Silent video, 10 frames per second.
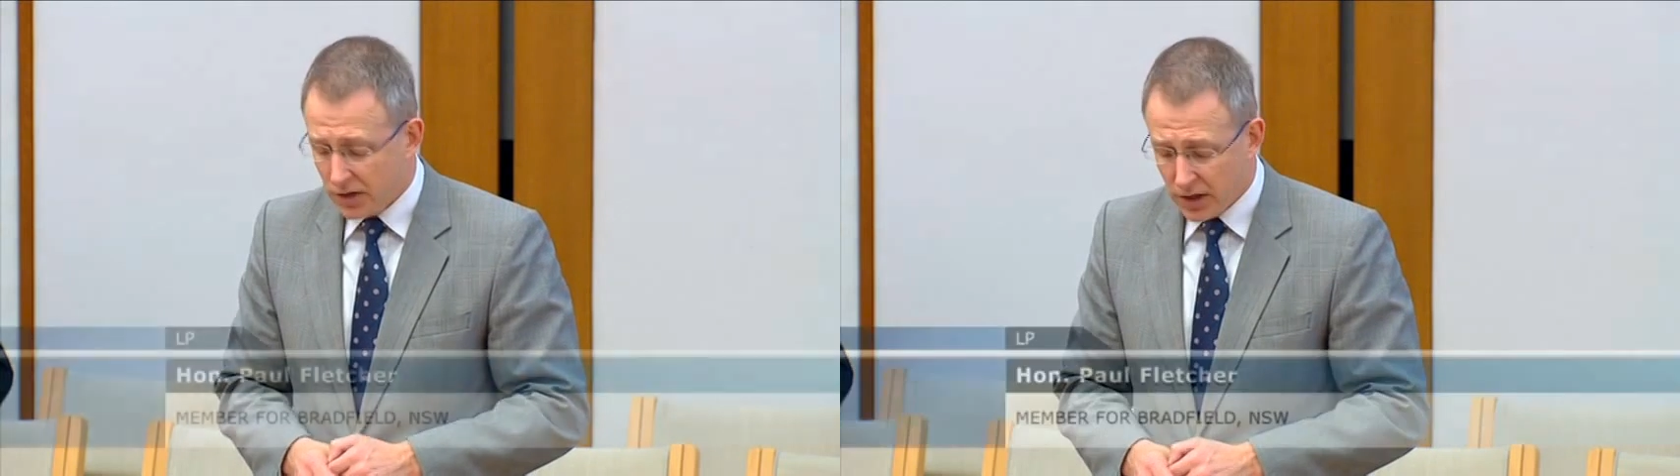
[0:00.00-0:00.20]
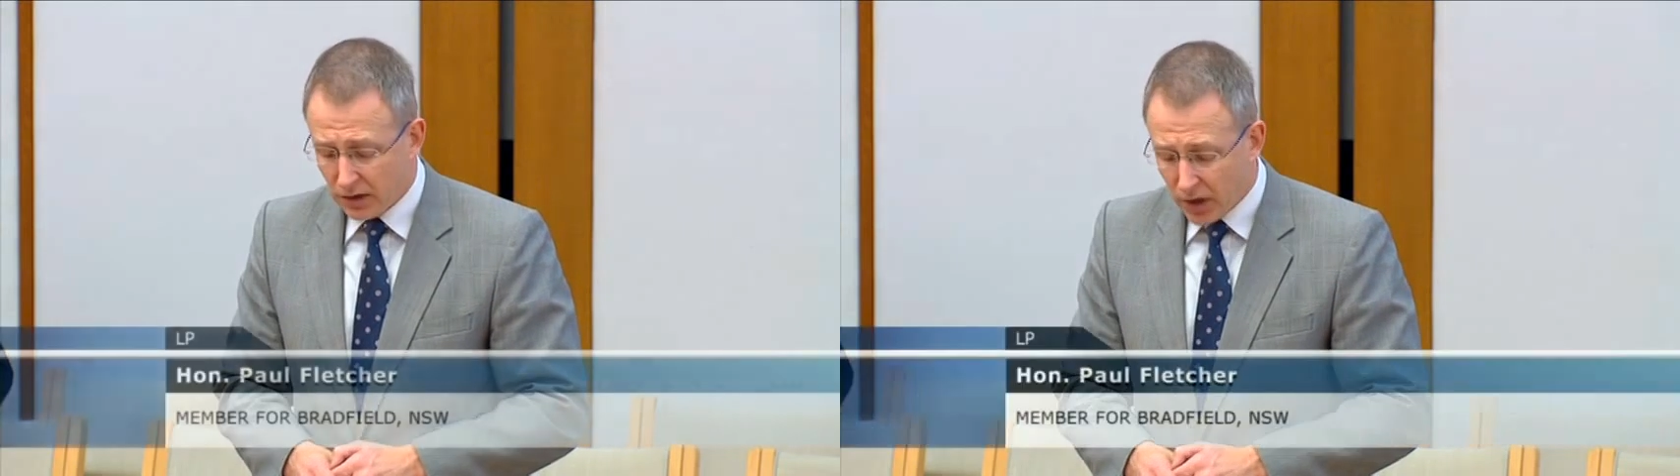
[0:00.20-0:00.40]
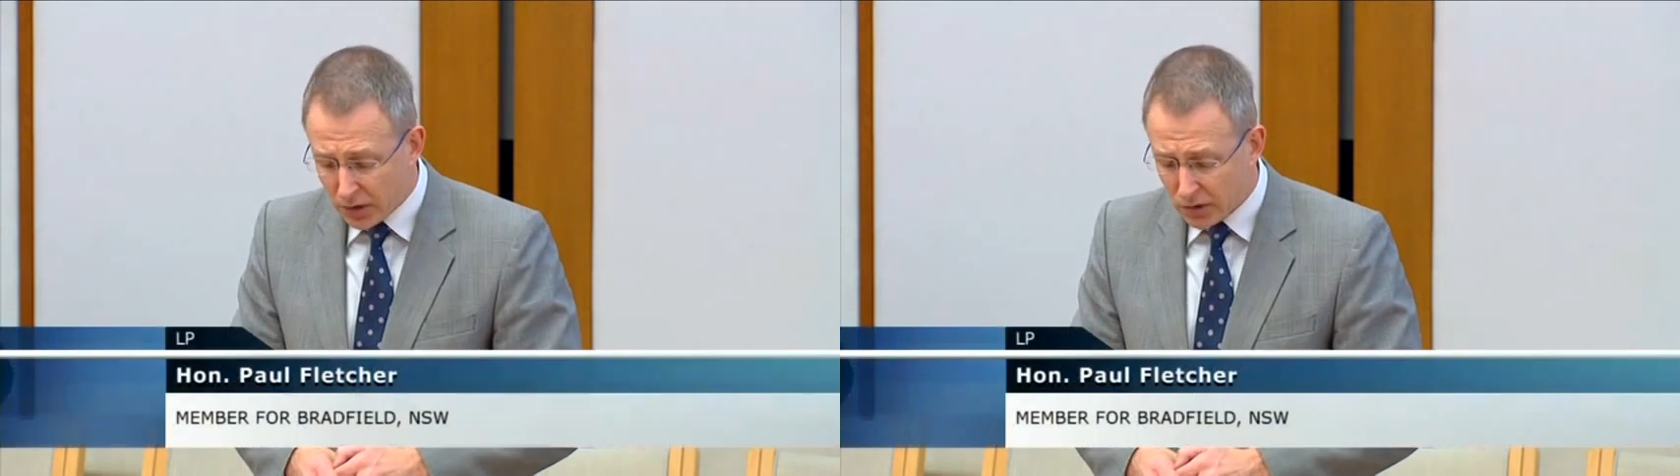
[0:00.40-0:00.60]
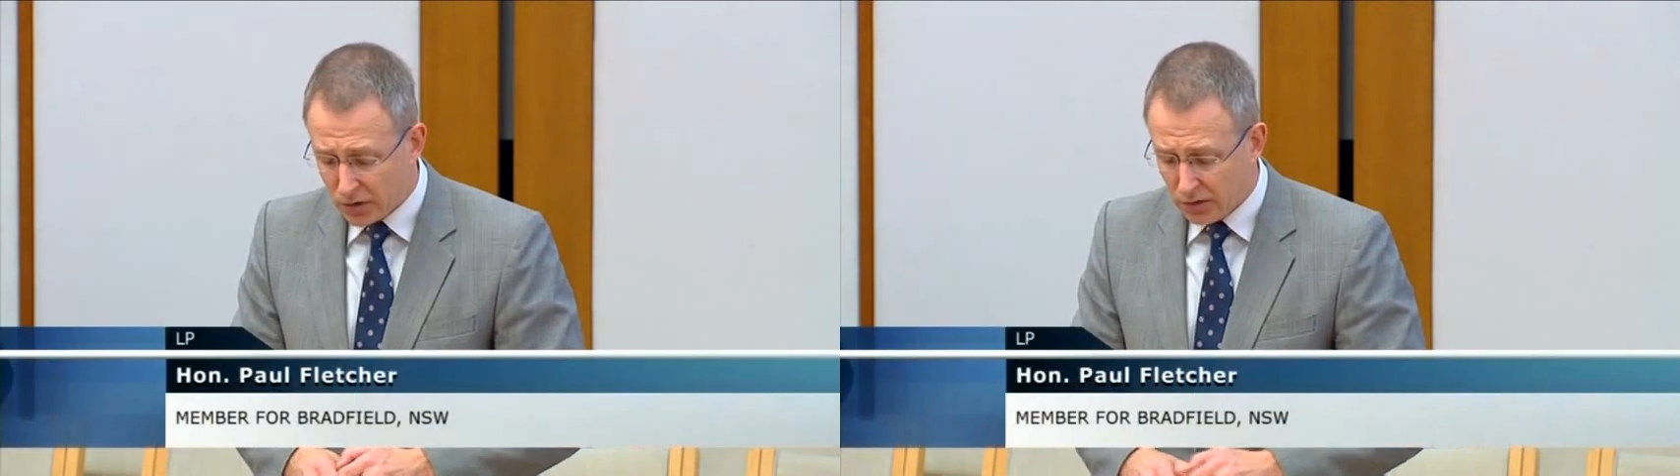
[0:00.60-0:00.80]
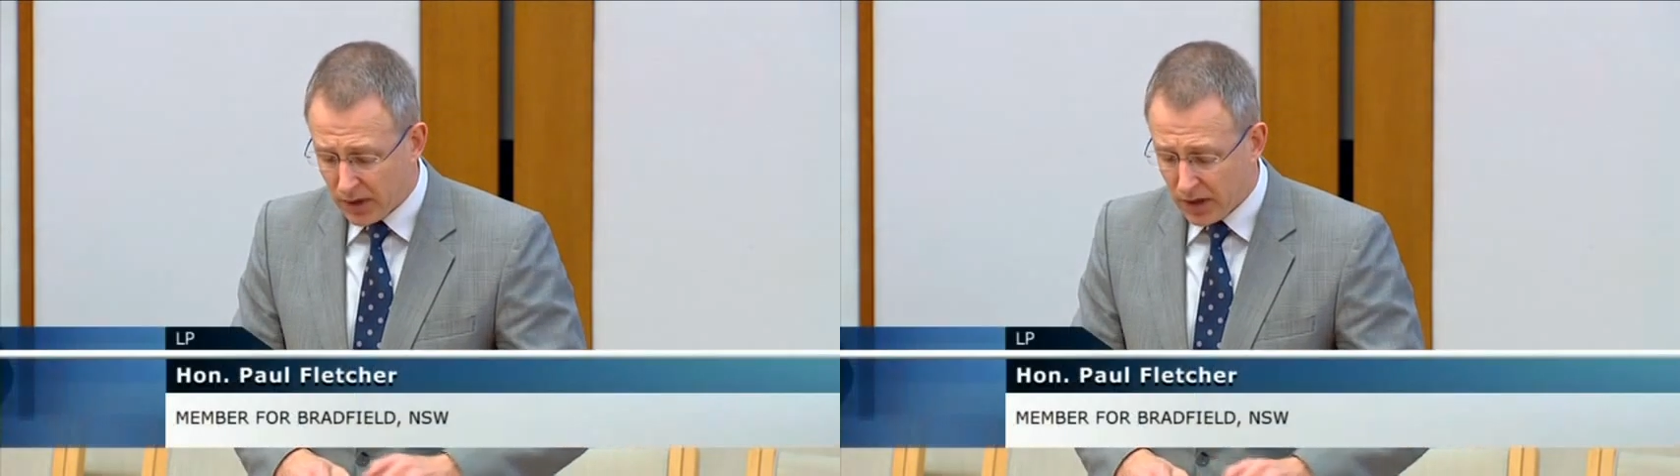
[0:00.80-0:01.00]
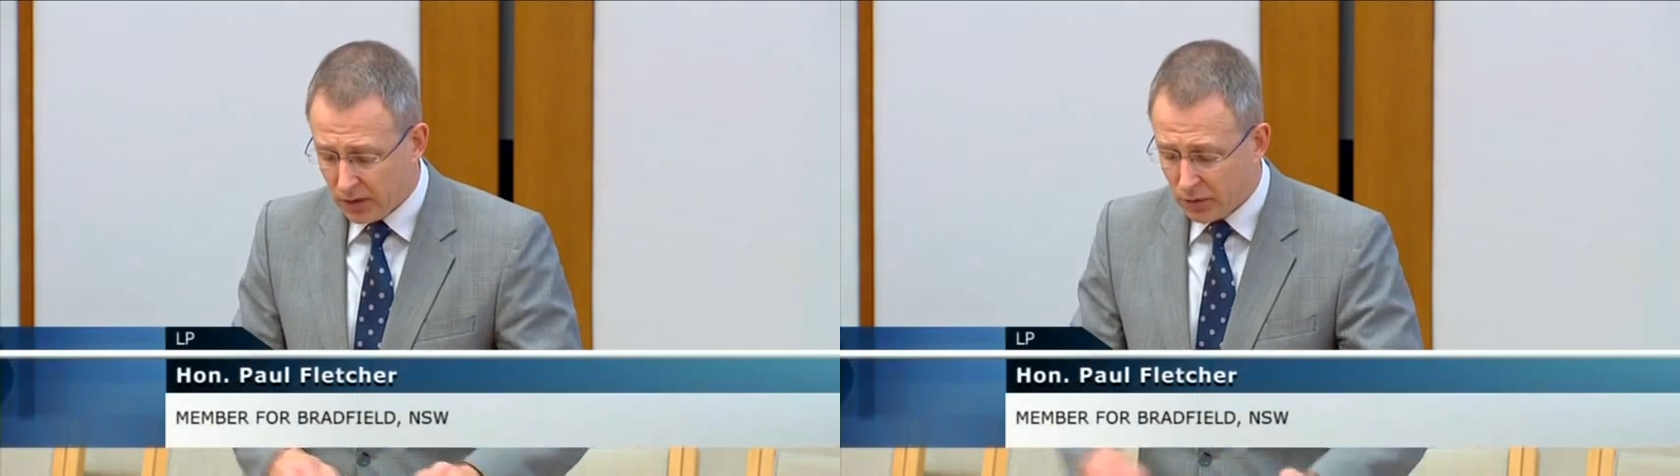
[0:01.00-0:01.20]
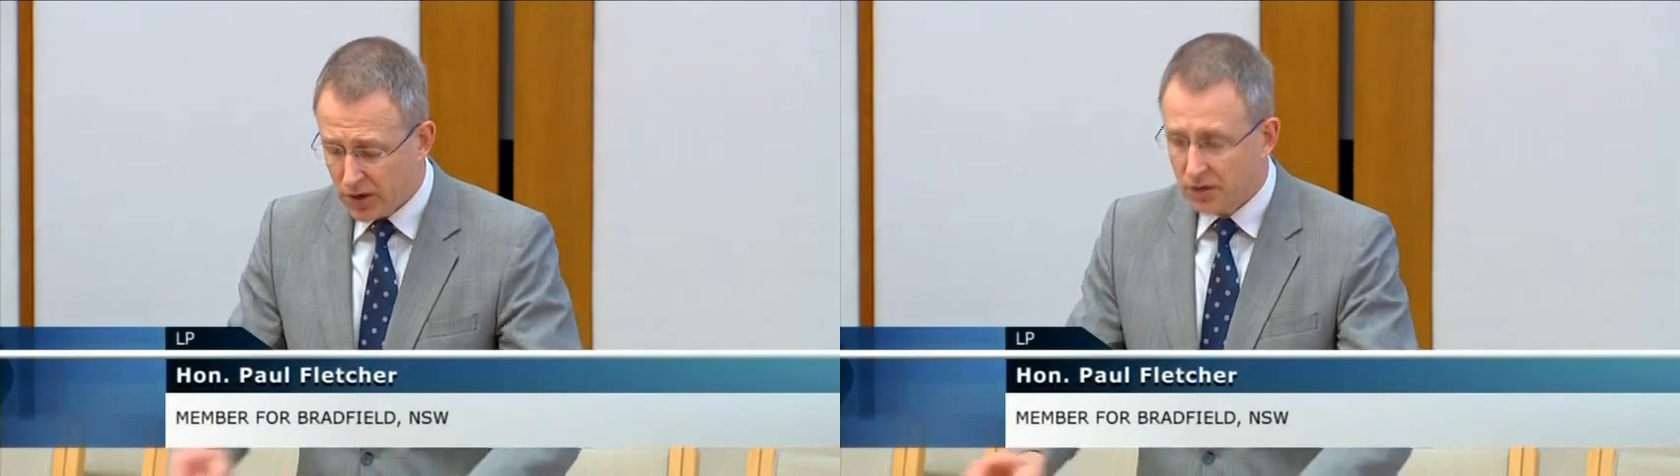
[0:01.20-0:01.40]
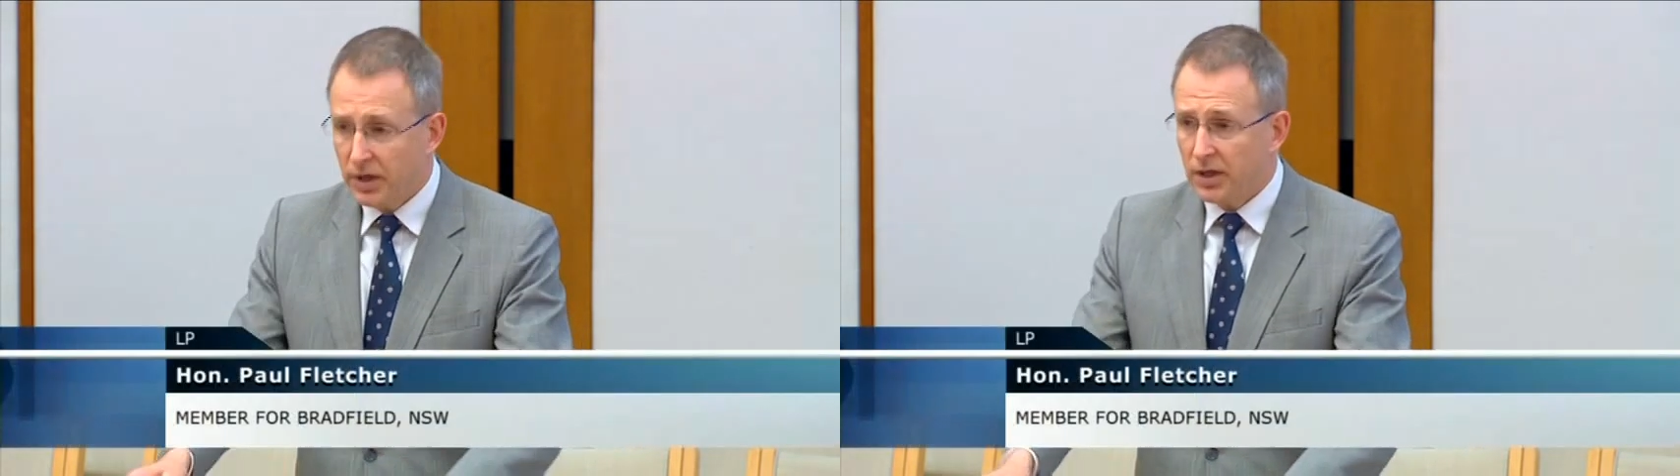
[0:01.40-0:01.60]
the local committee which
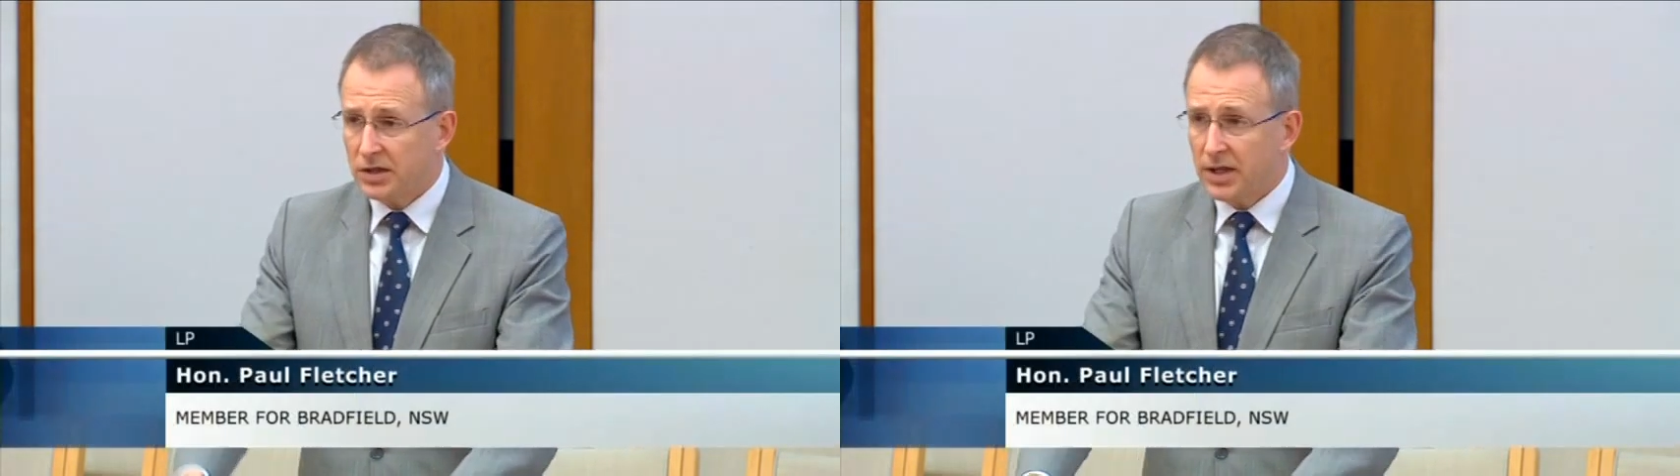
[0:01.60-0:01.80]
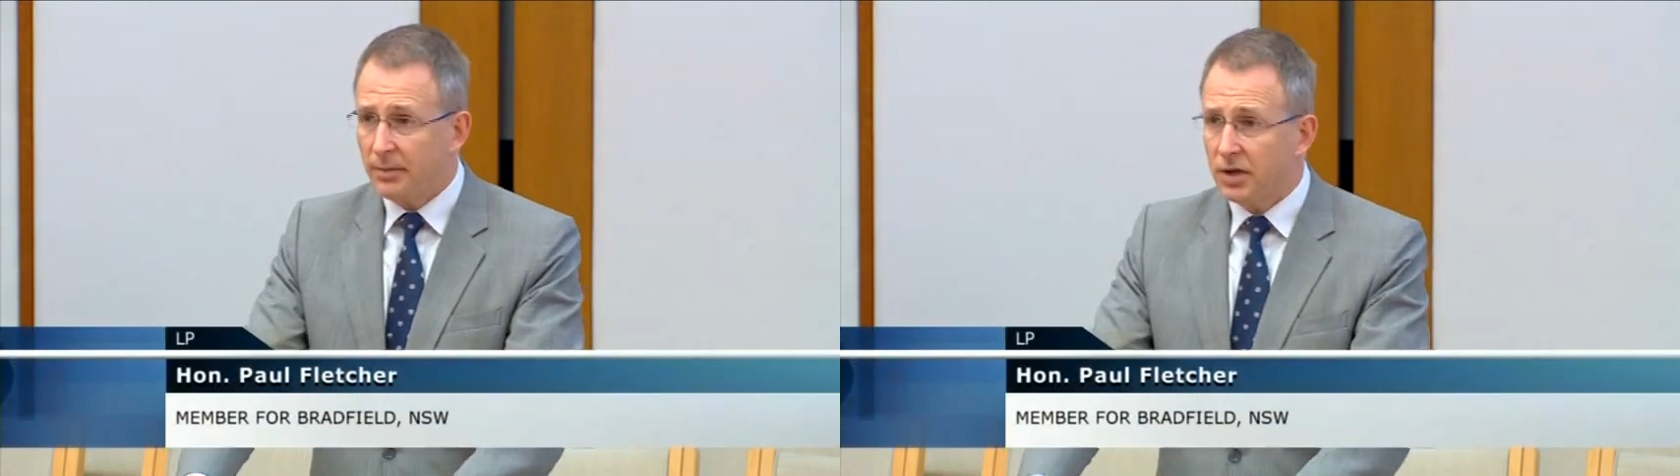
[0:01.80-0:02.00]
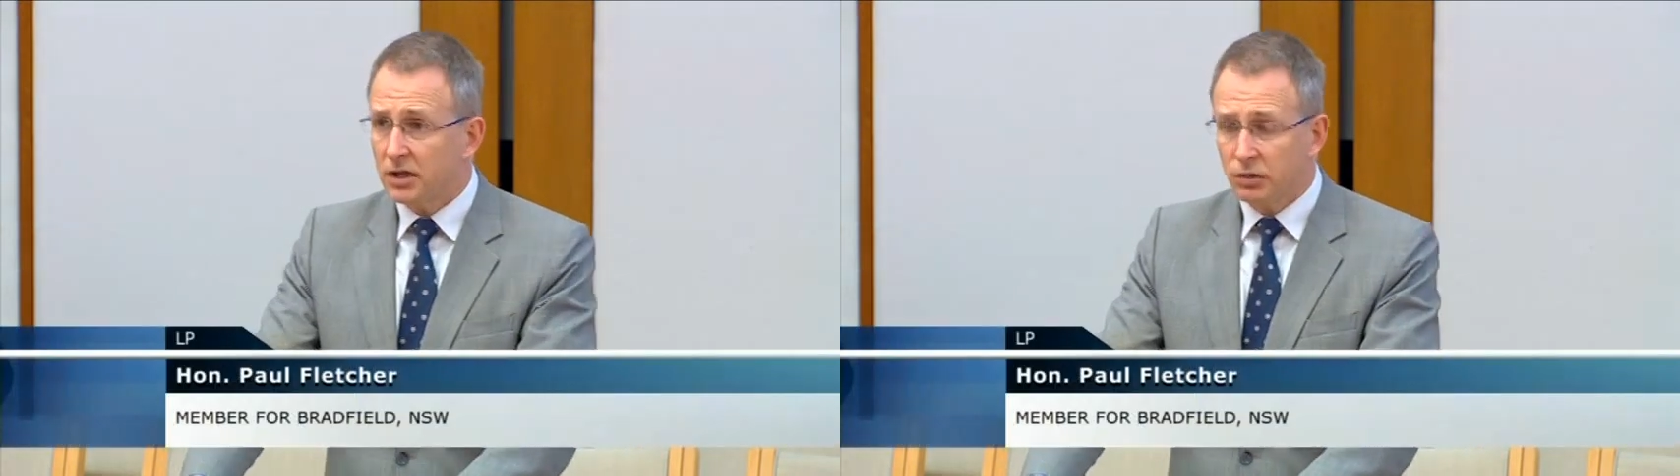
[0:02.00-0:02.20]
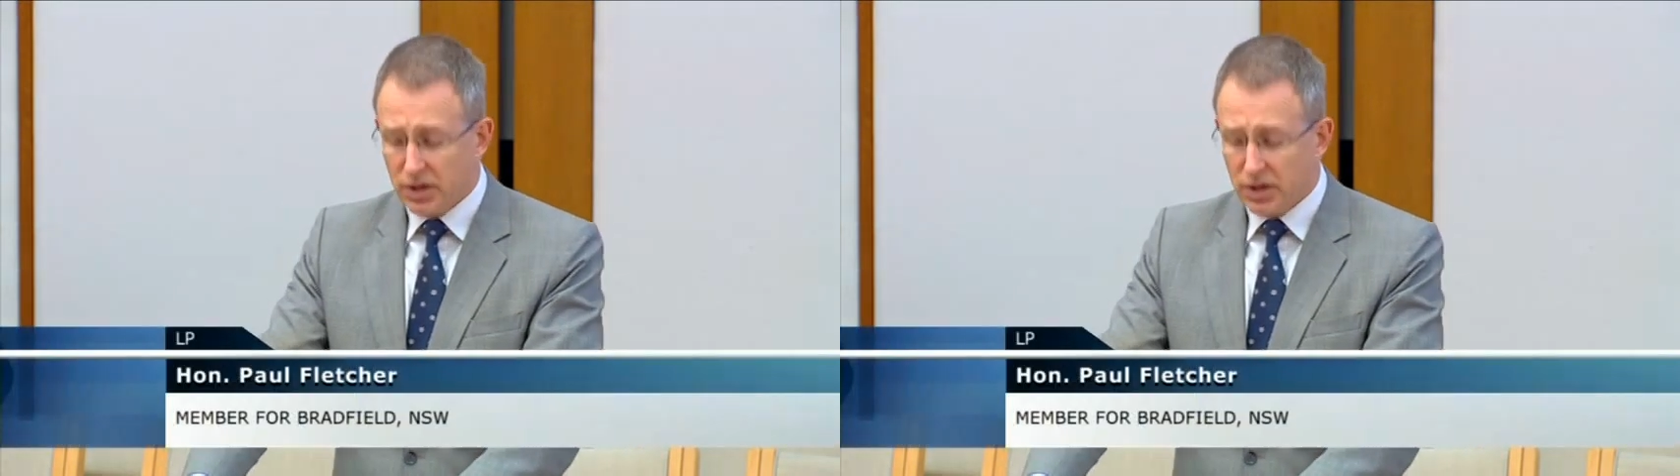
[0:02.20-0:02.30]
has been established,